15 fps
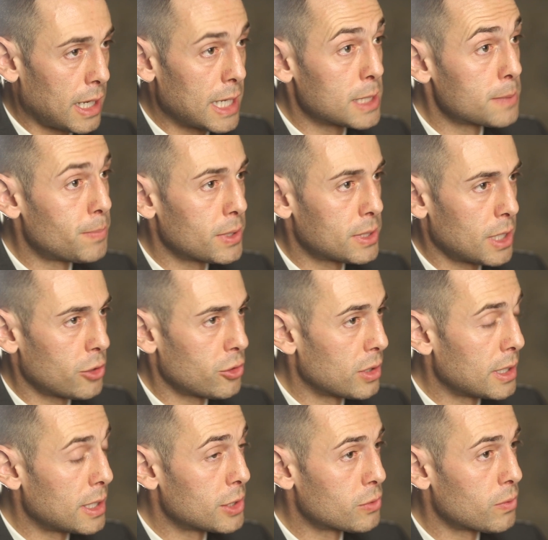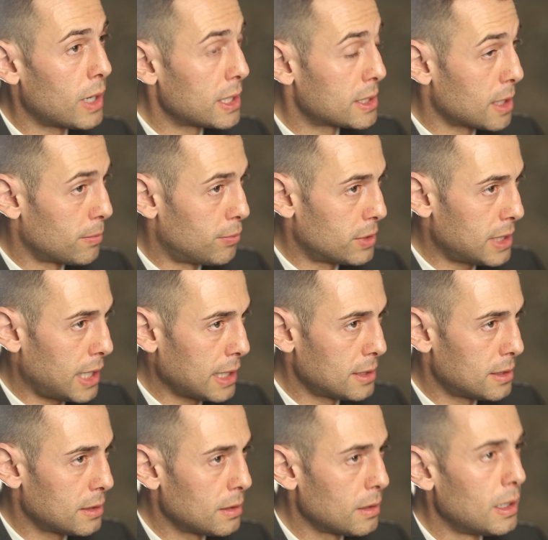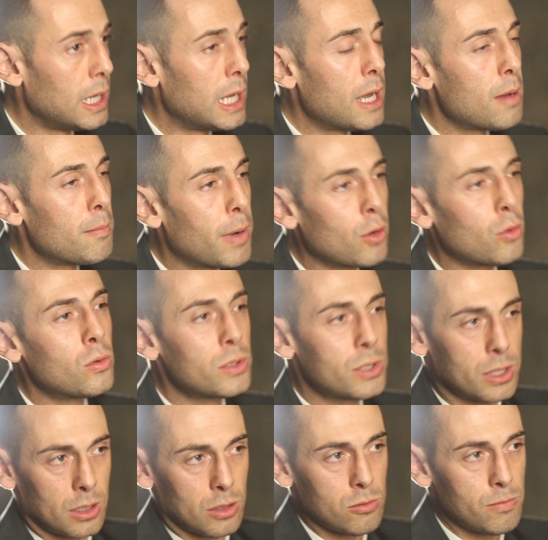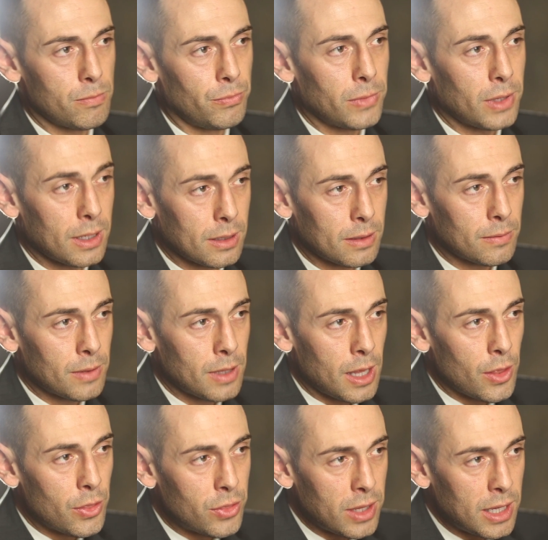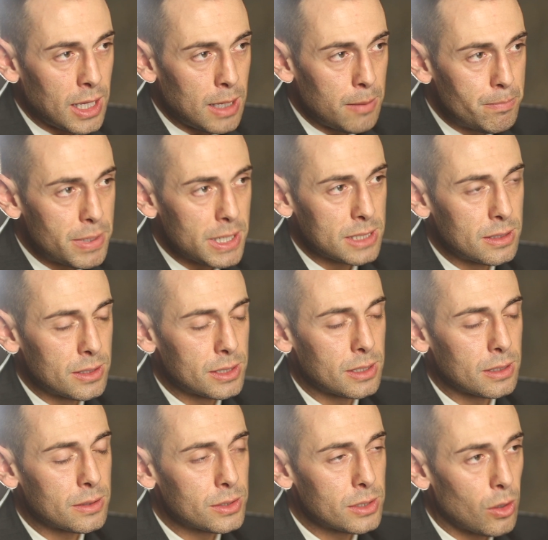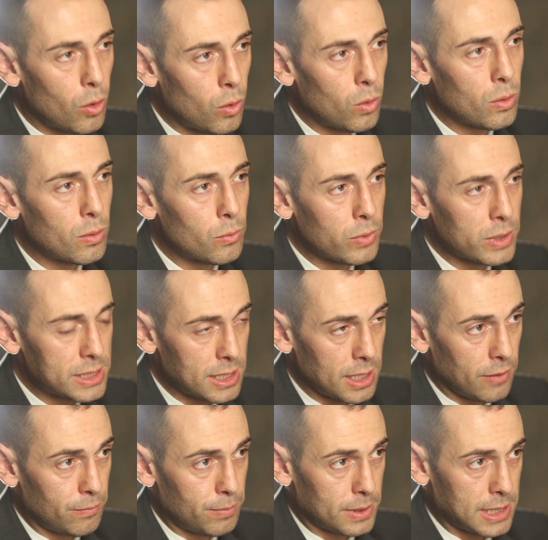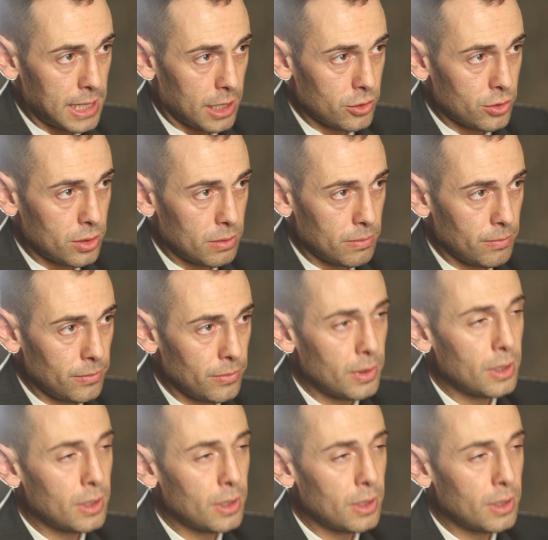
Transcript: his position and his rights are protected, but also the businesses receive protection.